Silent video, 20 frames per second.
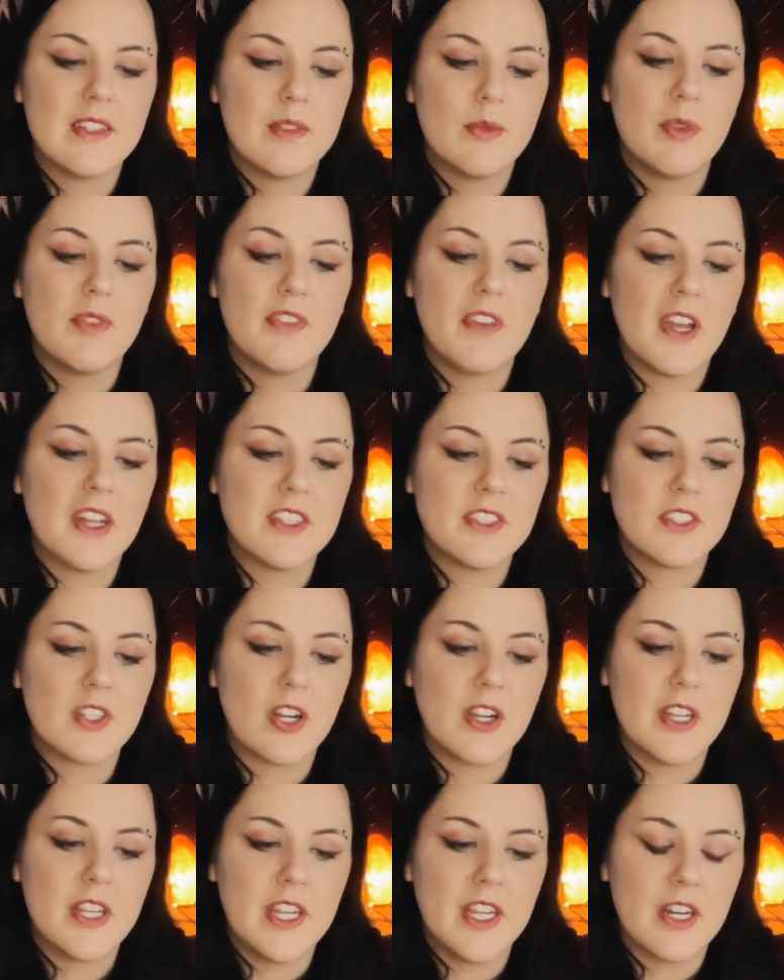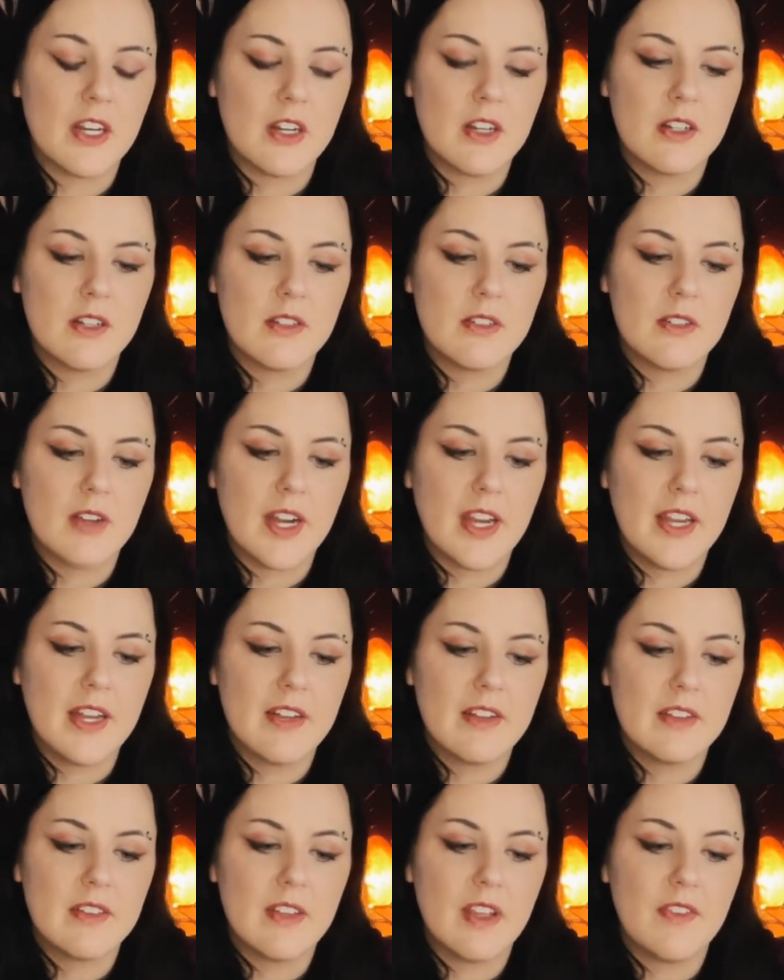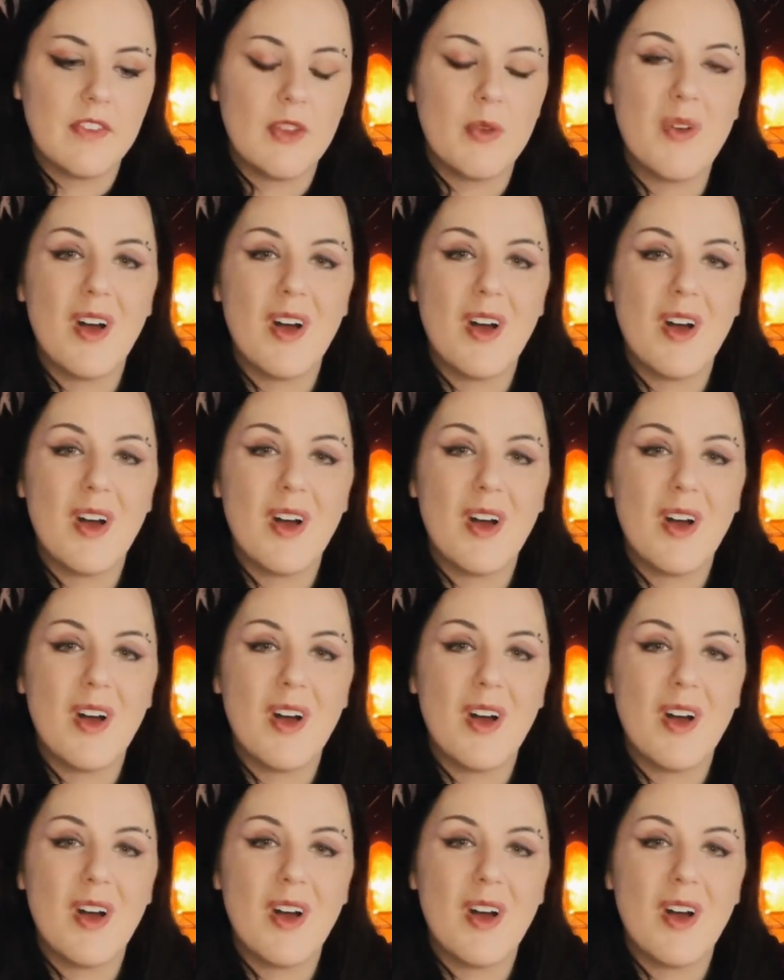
We've got to start here, right? If you